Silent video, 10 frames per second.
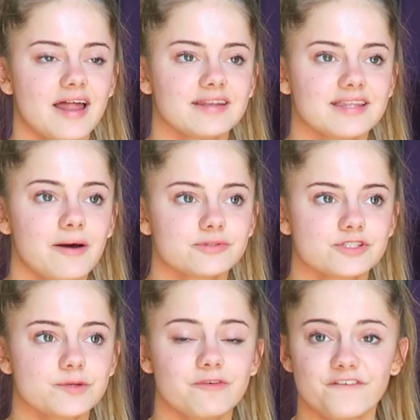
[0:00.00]
And that was
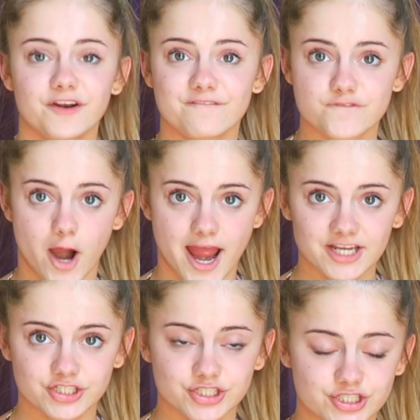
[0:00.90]
super fun and
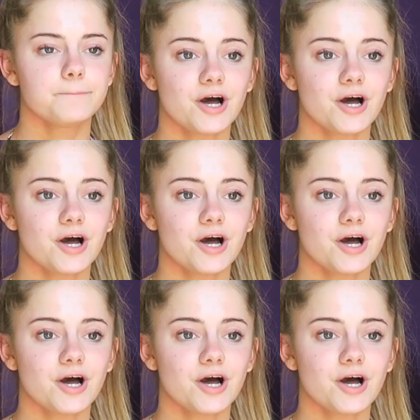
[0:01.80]
fresh.